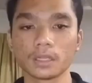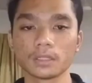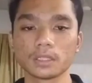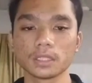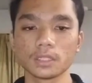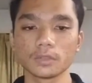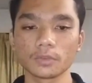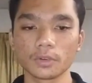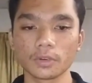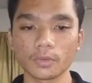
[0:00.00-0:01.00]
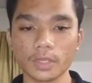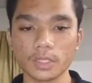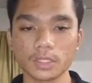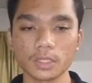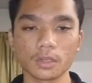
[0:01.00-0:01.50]
So for
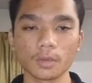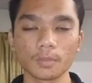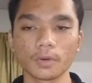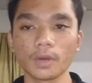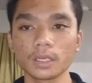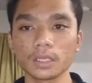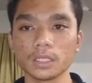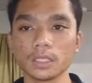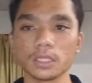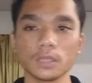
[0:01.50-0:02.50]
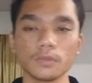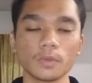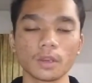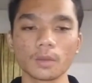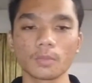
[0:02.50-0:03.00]
question number 1 is
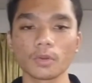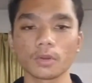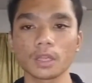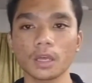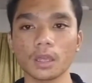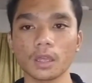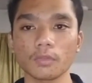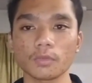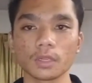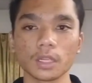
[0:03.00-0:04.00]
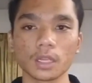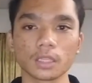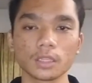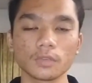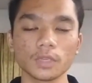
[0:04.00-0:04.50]
inferior product have a
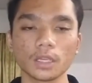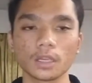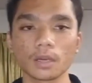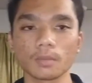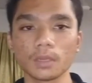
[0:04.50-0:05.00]
negative income